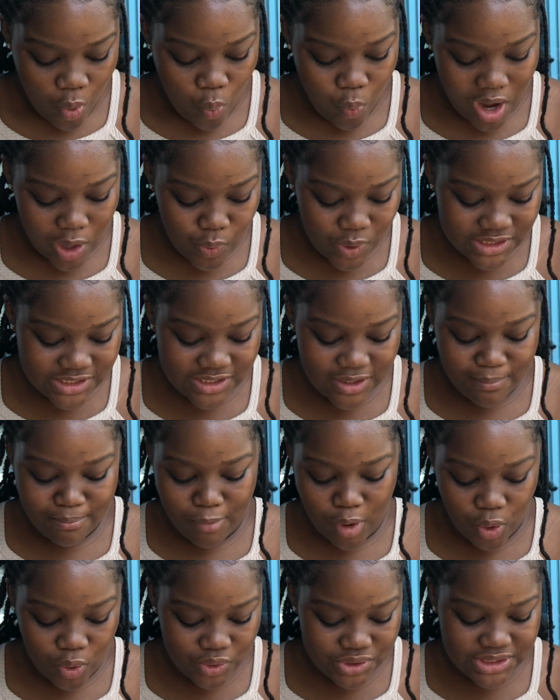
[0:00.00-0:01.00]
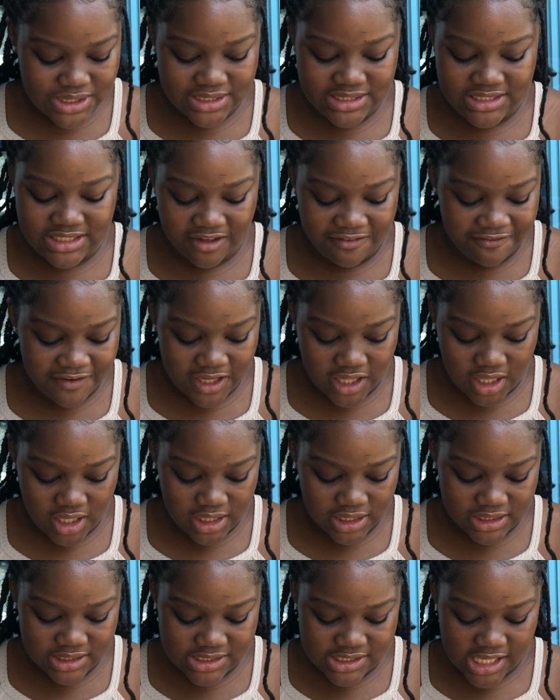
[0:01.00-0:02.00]
what was the most
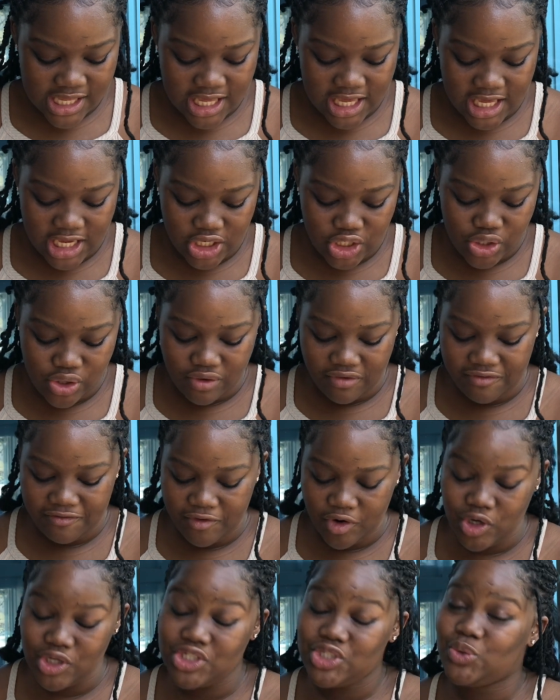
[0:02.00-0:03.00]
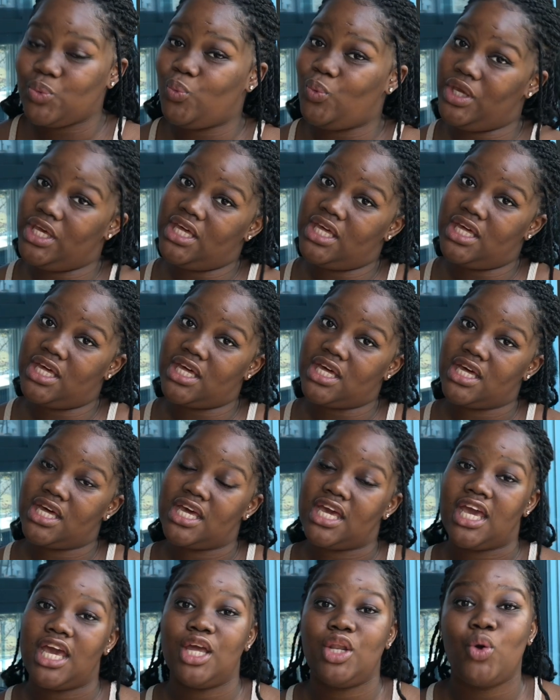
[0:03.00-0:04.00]
difficult in your first week
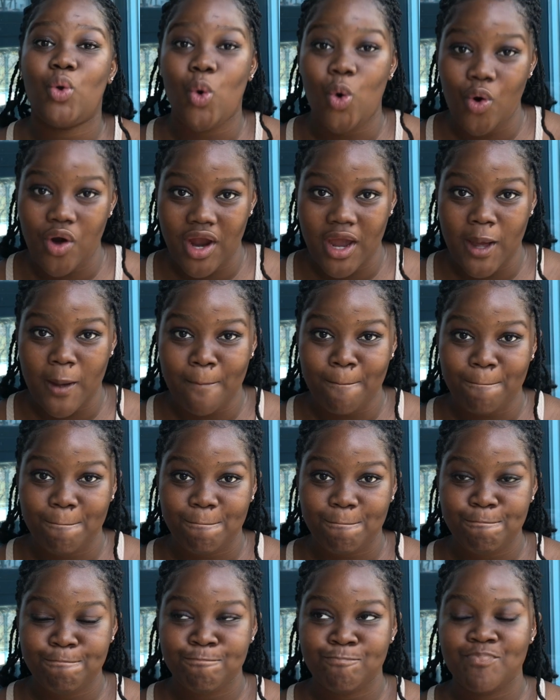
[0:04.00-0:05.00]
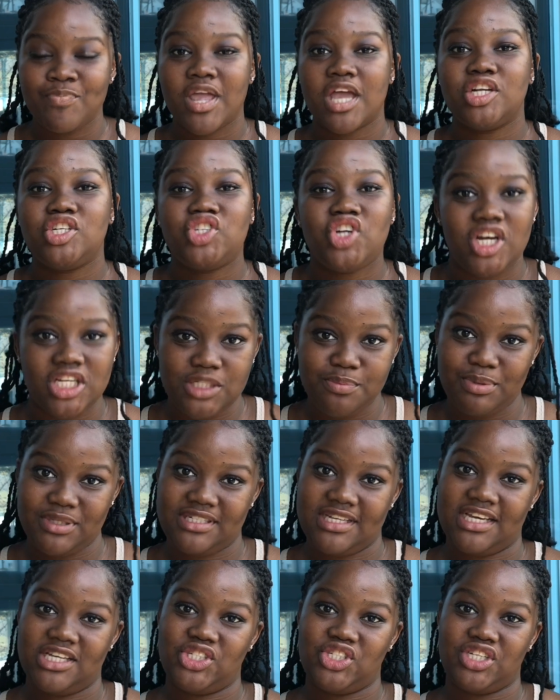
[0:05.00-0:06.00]
in Korea?
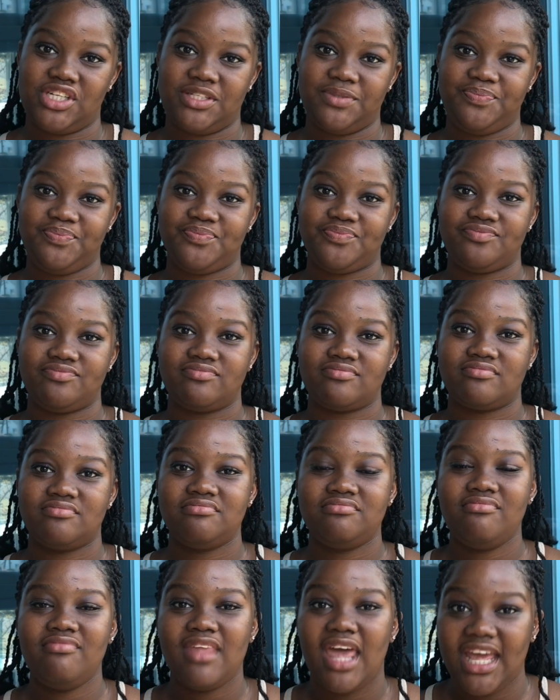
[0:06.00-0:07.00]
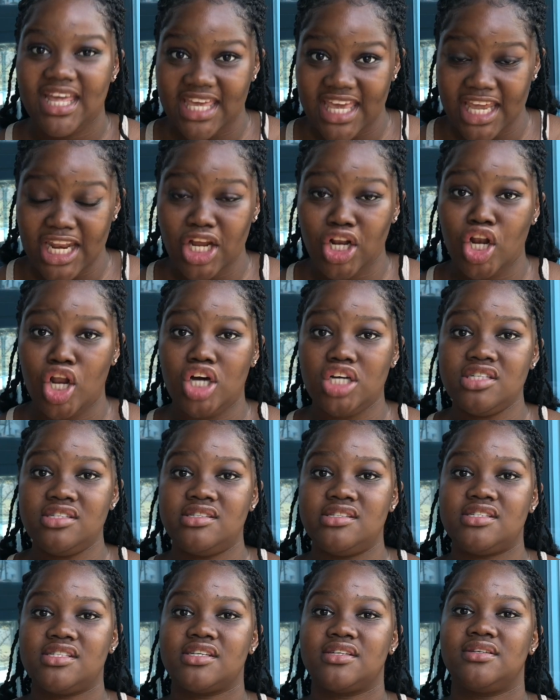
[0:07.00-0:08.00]
Transportation, getting
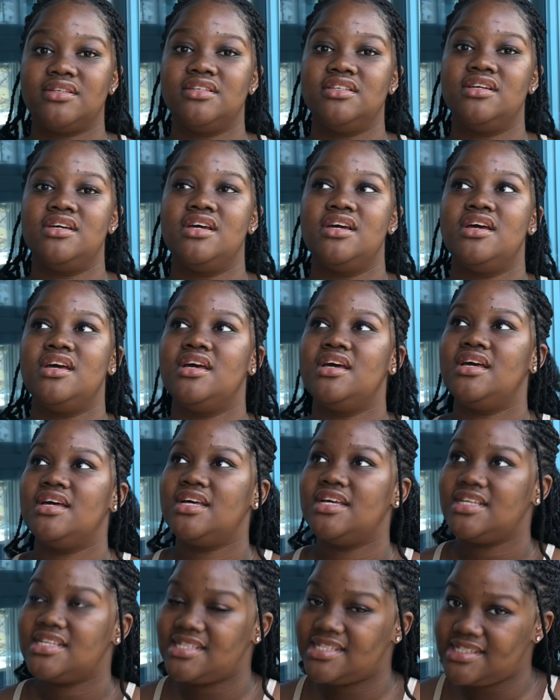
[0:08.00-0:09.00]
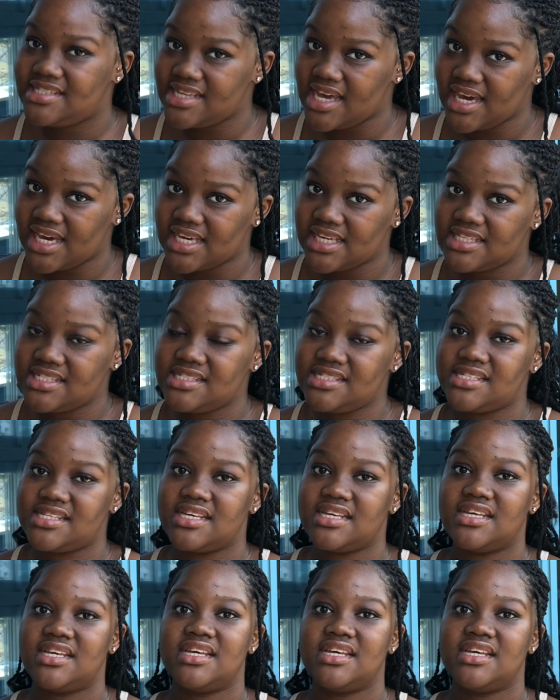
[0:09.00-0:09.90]
lost, stairs.